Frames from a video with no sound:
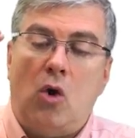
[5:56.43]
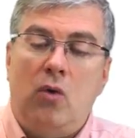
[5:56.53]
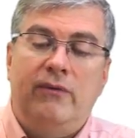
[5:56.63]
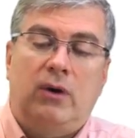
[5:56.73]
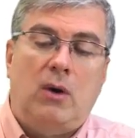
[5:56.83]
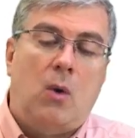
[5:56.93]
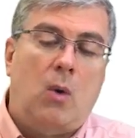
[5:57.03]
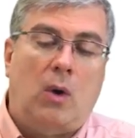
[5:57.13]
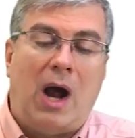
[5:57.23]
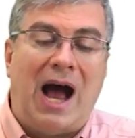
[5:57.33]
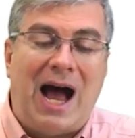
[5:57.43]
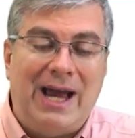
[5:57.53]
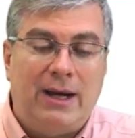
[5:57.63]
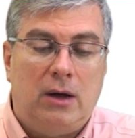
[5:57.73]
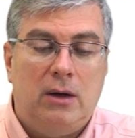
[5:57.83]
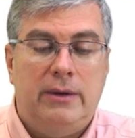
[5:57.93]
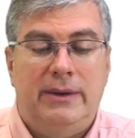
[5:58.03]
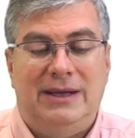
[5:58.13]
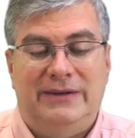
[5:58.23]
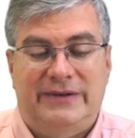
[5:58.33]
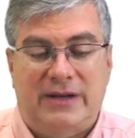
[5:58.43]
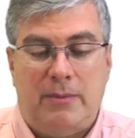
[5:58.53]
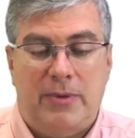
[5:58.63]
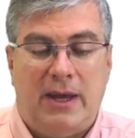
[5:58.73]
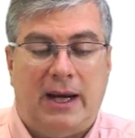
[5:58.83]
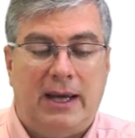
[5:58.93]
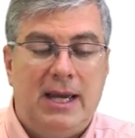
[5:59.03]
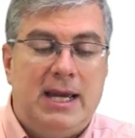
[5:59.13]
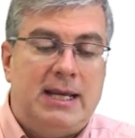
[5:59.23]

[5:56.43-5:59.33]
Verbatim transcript: over or higher than something.